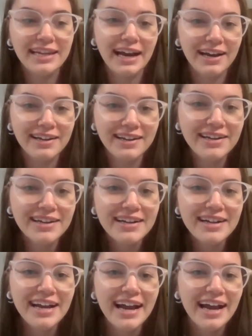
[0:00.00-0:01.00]
Yeah.
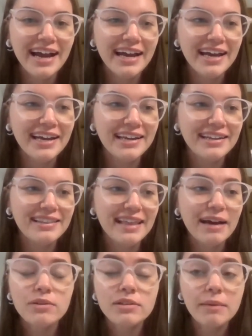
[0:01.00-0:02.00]
And
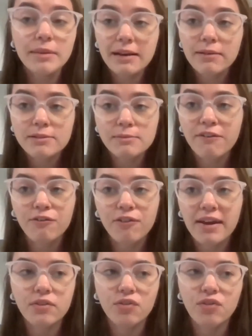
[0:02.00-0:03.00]
that was my
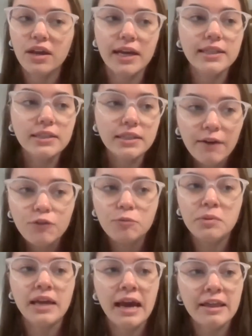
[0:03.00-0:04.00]
favorite thing. I
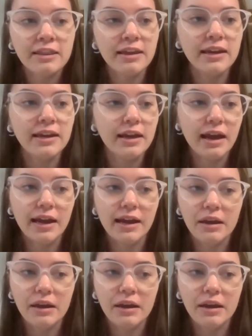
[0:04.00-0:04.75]
loved being athletic.